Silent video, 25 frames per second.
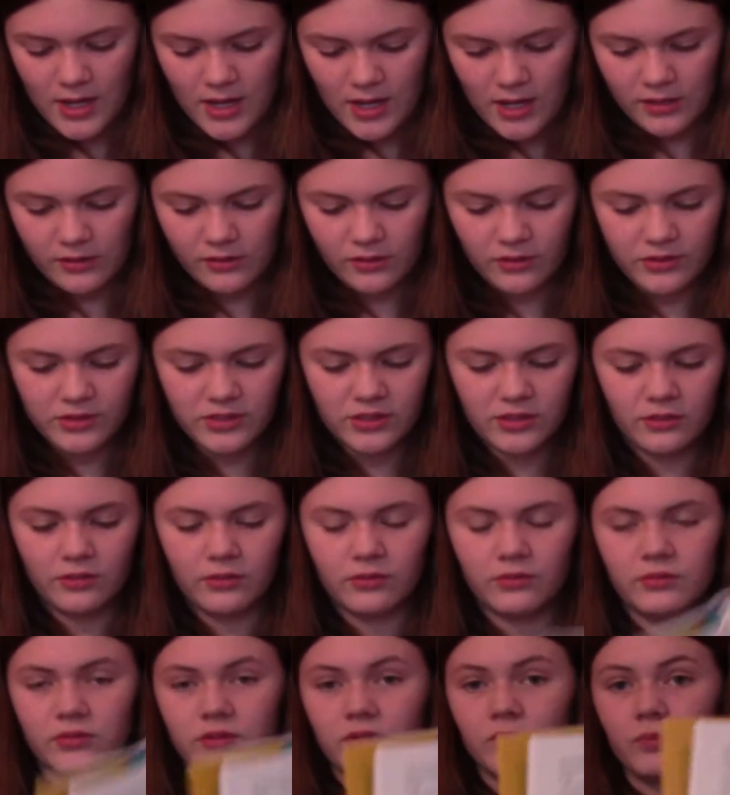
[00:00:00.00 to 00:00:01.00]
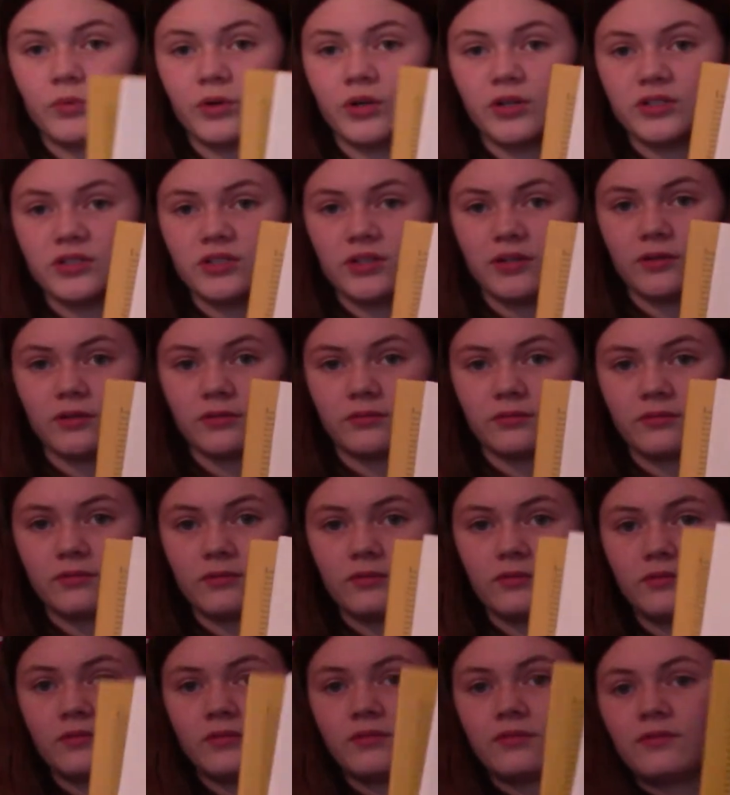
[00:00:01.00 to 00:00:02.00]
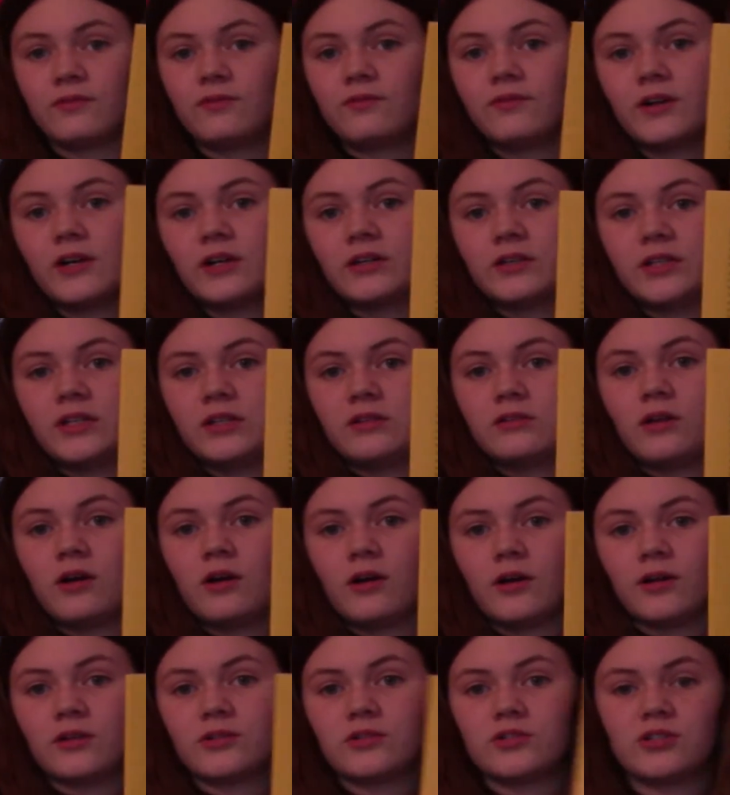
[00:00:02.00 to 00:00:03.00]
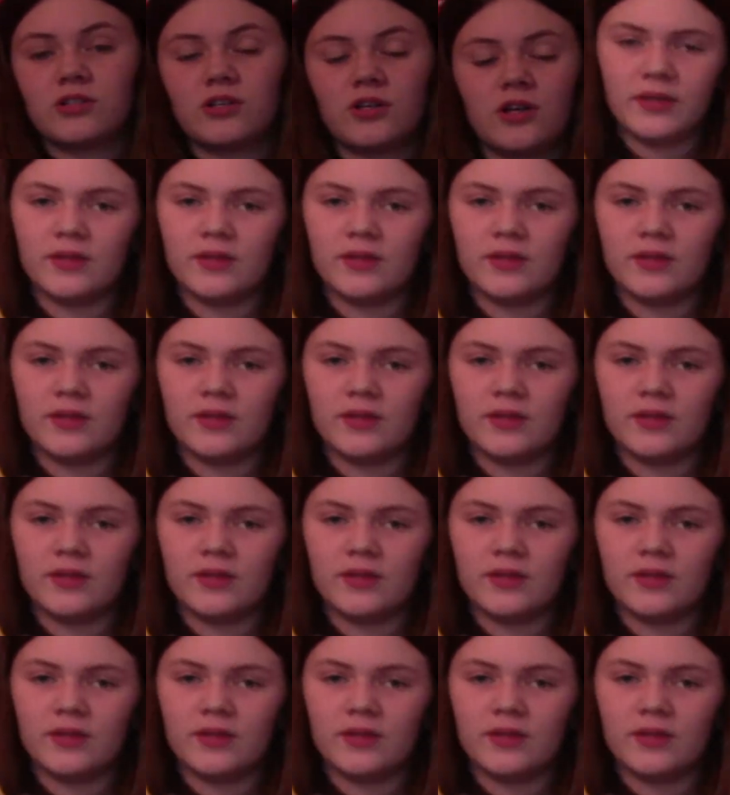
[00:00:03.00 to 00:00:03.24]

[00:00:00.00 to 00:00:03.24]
And also, the words are fairly large.